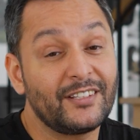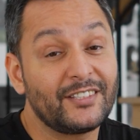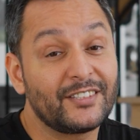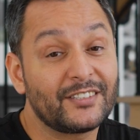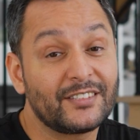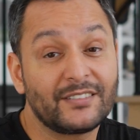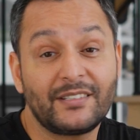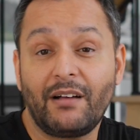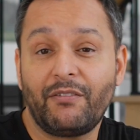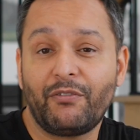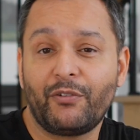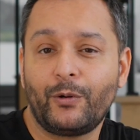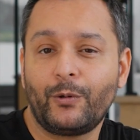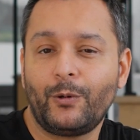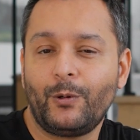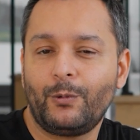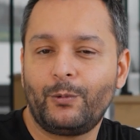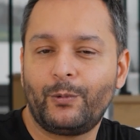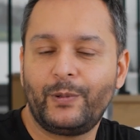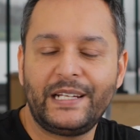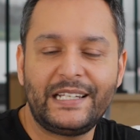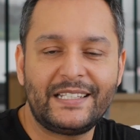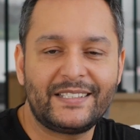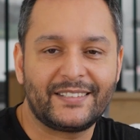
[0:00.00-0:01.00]

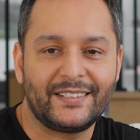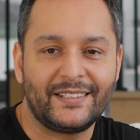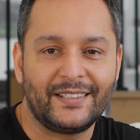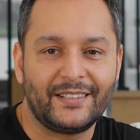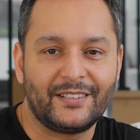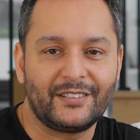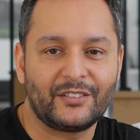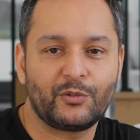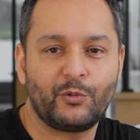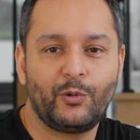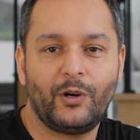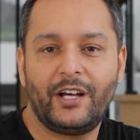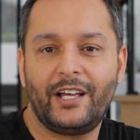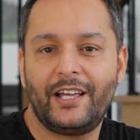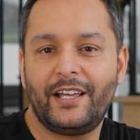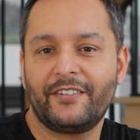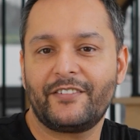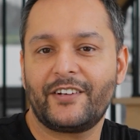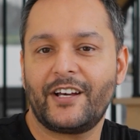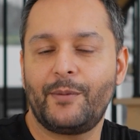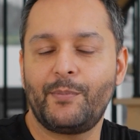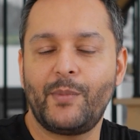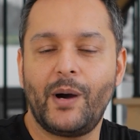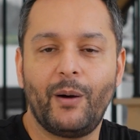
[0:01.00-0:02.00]
several reasons what
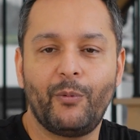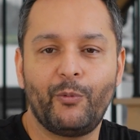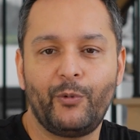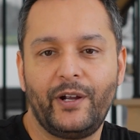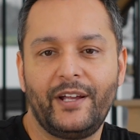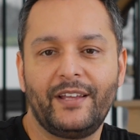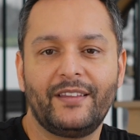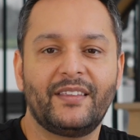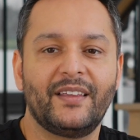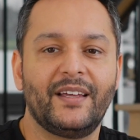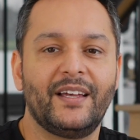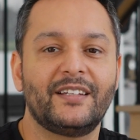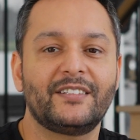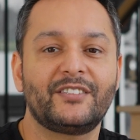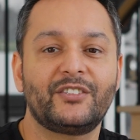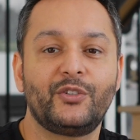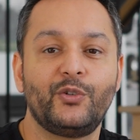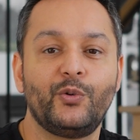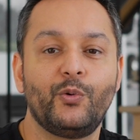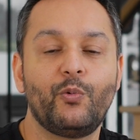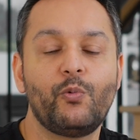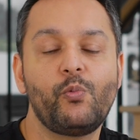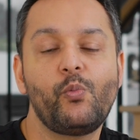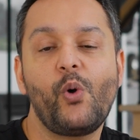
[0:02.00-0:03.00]
I've come up with as
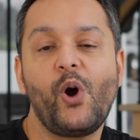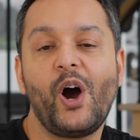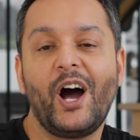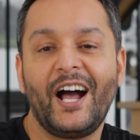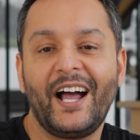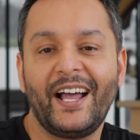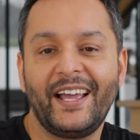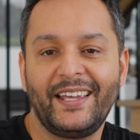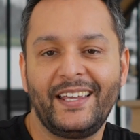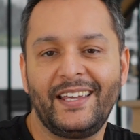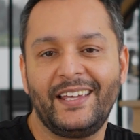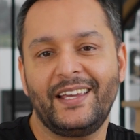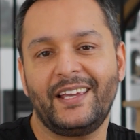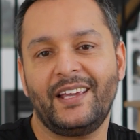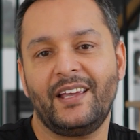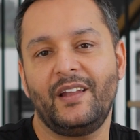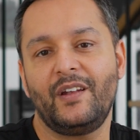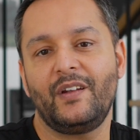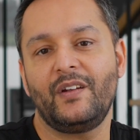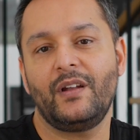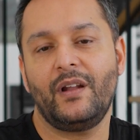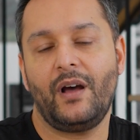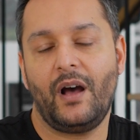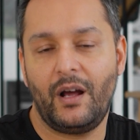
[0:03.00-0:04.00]
to why it
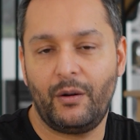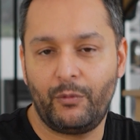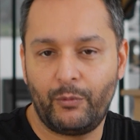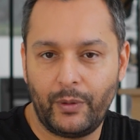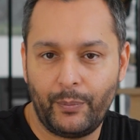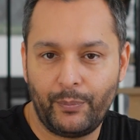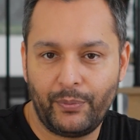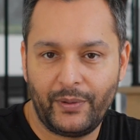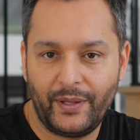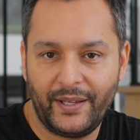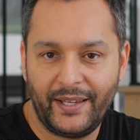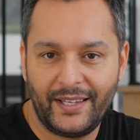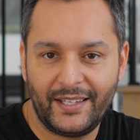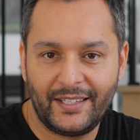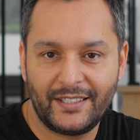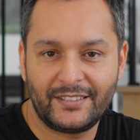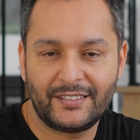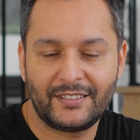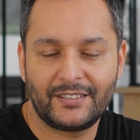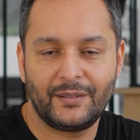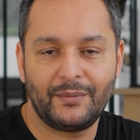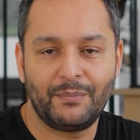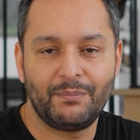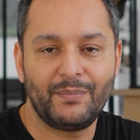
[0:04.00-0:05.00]
cannot
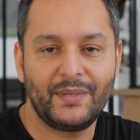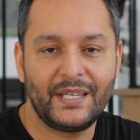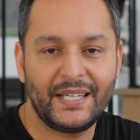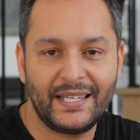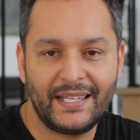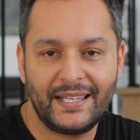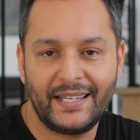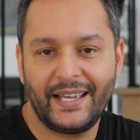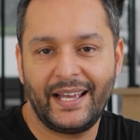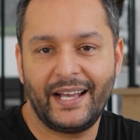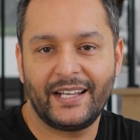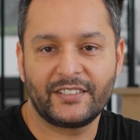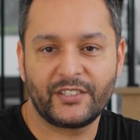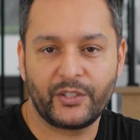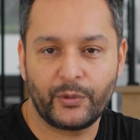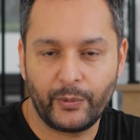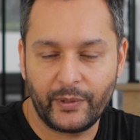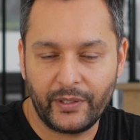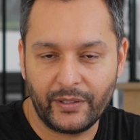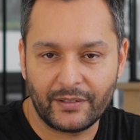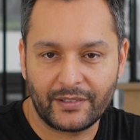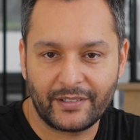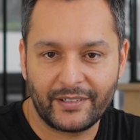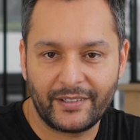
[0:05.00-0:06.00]
replace me as a
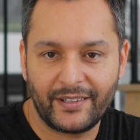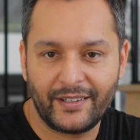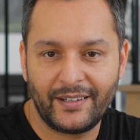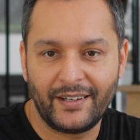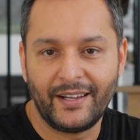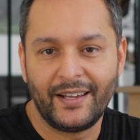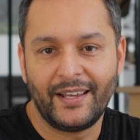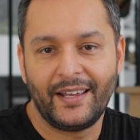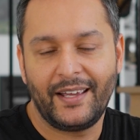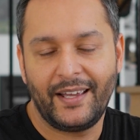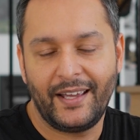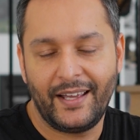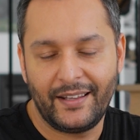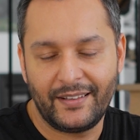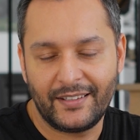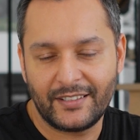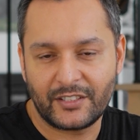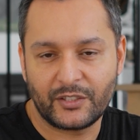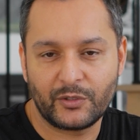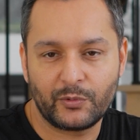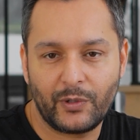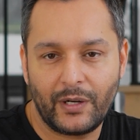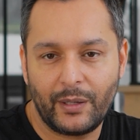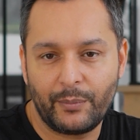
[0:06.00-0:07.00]
realtor, and
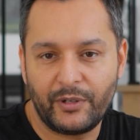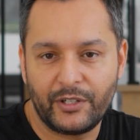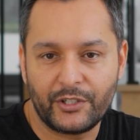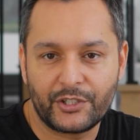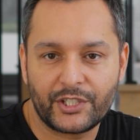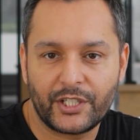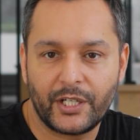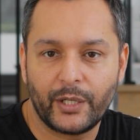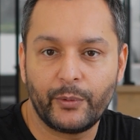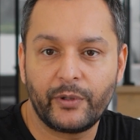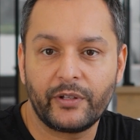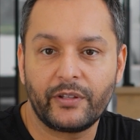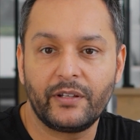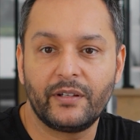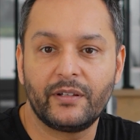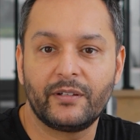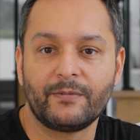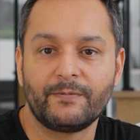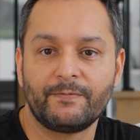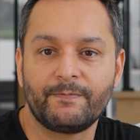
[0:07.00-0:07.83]
this is what I'm going to share with you.